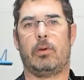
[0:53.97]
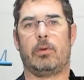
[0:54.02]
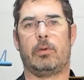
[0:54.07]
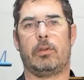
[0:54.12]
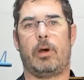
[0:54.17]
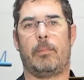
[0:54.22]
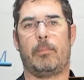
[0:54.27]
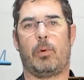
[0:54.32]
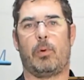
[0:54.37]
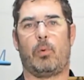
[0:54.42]

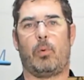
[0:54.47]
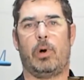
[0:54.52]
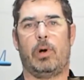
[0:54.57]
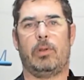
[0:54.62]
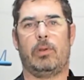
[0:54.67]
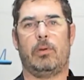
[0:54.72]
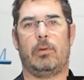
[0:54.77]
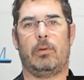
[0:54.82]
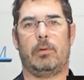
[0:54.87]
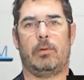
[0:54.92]
number
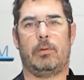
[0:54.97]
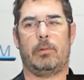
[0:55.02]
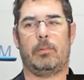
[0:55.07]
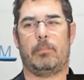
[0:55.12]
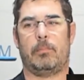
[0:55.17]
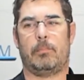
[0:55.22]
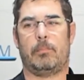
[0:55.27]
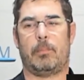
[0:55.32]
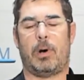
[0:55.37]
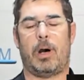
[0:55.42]
one
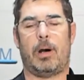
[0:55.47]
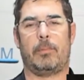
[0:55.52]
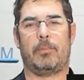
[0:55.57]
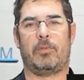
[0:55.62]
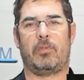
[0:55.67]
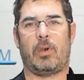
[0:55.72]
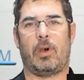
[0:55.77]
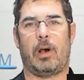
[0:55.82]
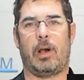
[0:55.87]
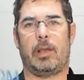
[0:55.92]
mom
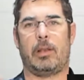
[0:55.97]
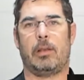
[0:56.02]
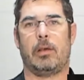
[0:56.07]
sign